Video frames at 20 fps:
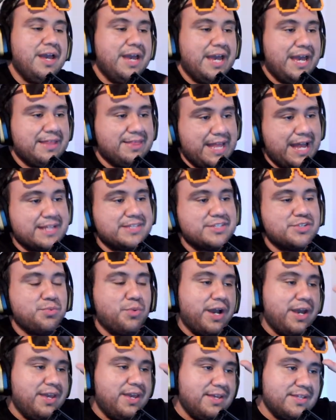And that's
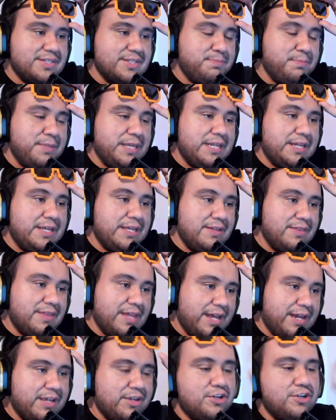why it's meaning
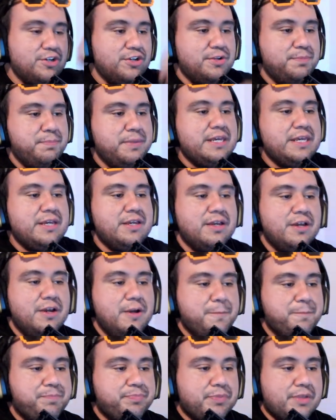that it could be
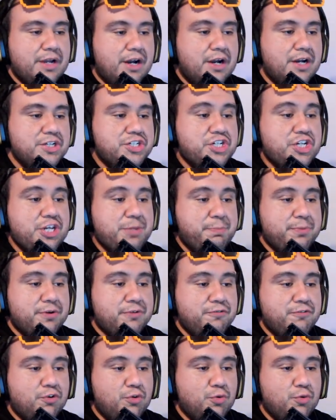cheaper for